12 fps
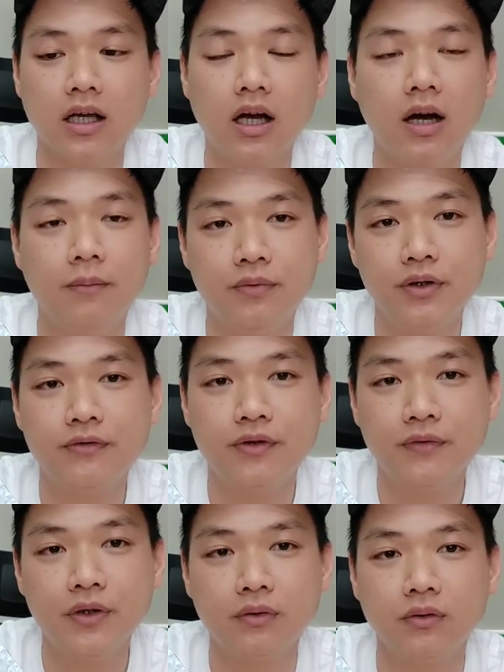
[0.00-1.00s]
a brief
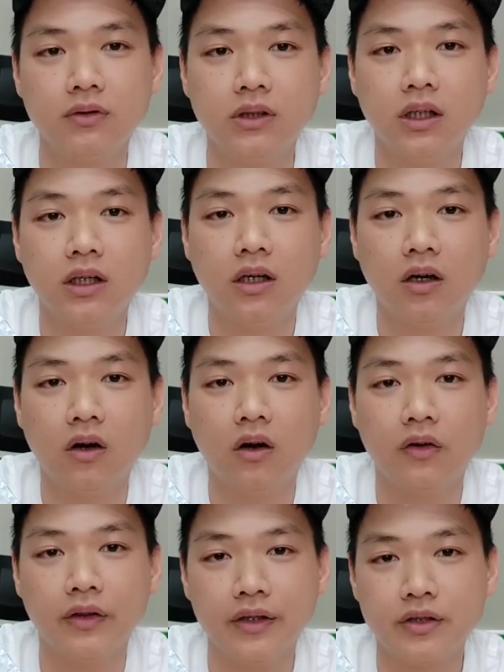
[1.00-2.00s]
review on
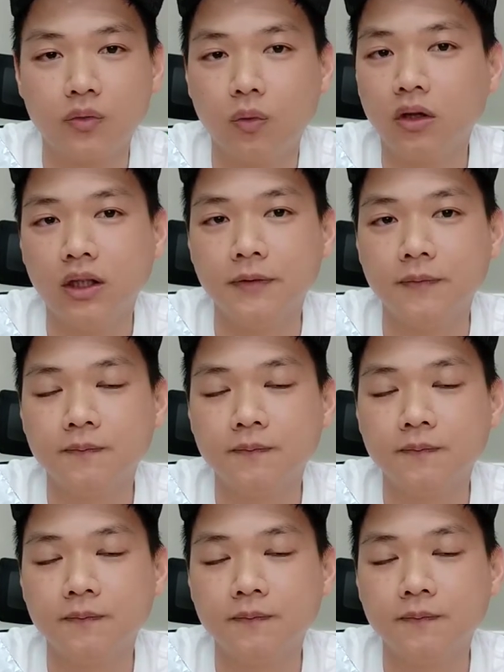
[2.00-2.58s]
this wallet.